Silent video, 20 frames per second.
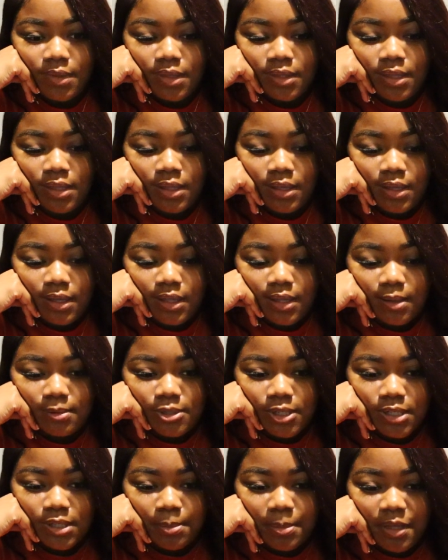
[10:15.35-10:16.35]
I'm
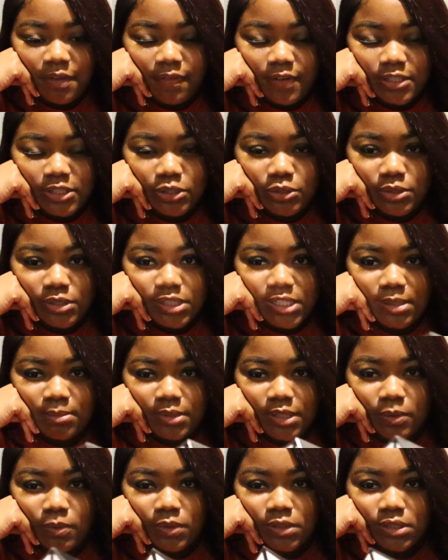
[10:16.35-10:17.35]
trying to debate if I should do the same
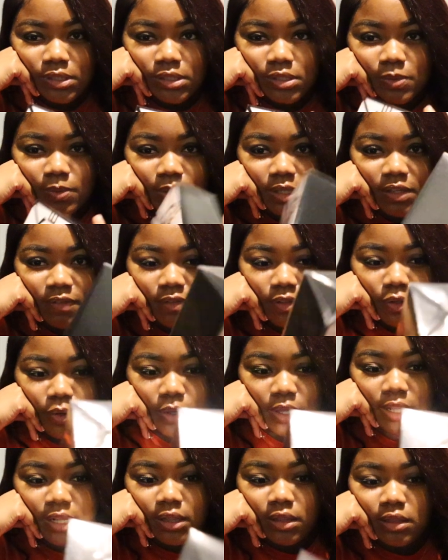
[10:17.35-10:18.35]
thing with this one, even though
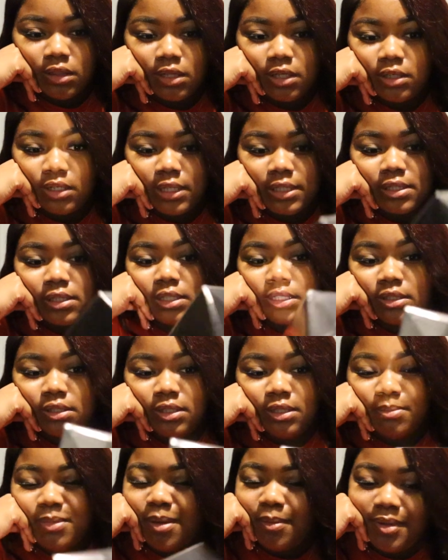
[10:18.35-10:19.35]
it lit it's
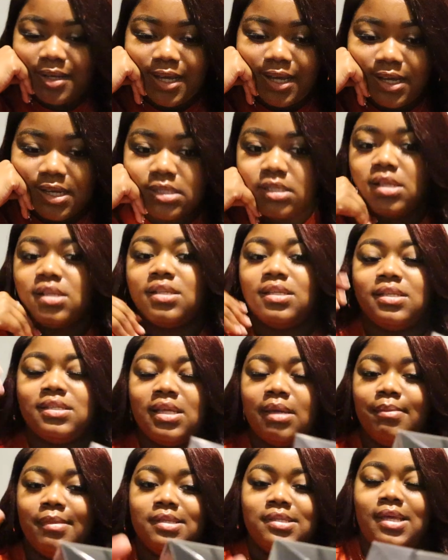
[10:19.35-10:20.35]
literally, maybe not, because it's the
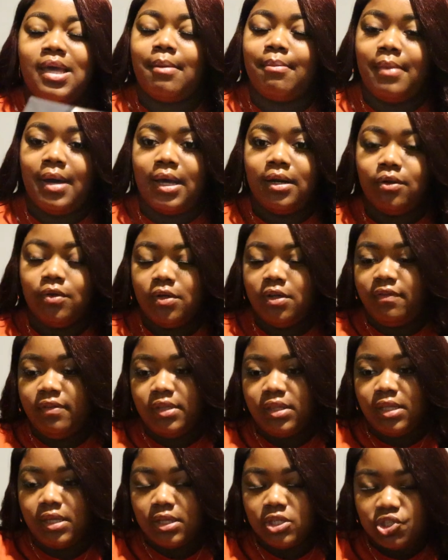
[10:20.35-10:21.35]
same exact bottle and
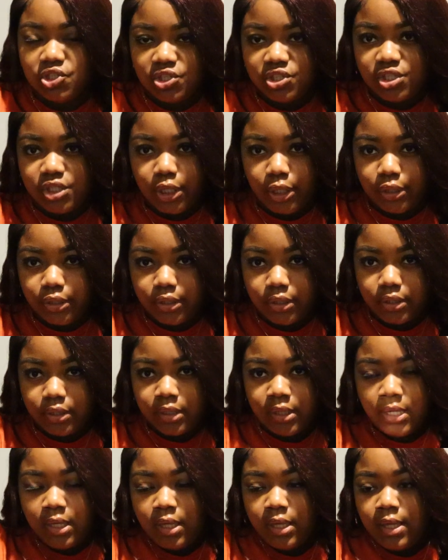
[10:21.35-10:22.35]
everything. It's just darker.
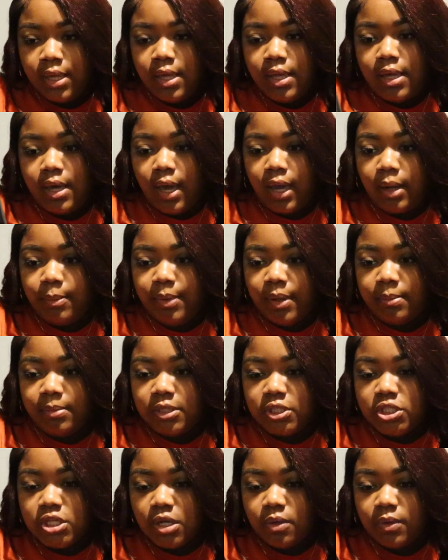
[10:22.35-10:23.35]
I could probably
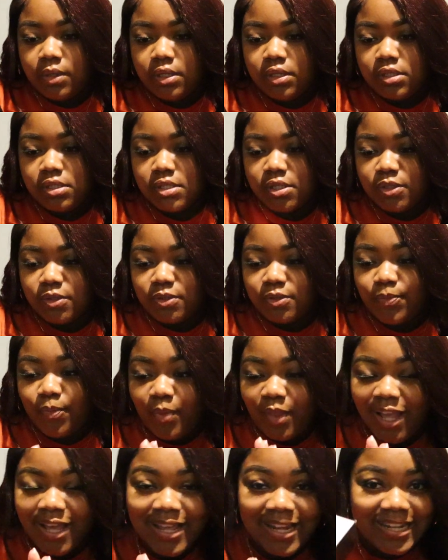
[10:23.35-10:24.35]
show it. So
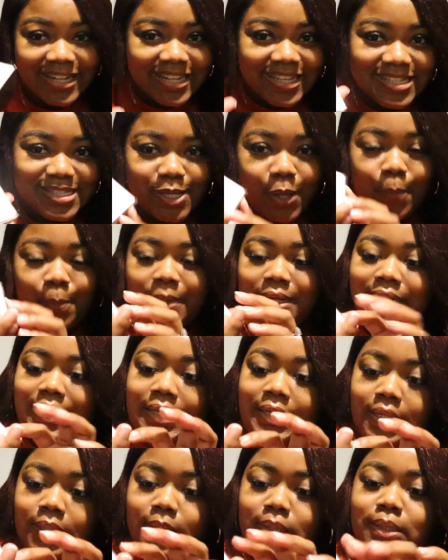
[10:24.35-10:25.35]
let's open
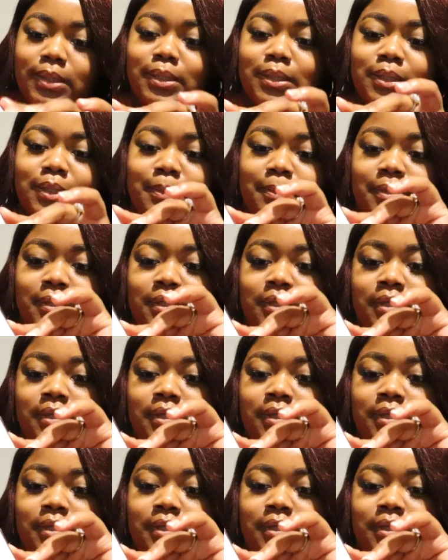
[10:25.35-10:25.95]
it up.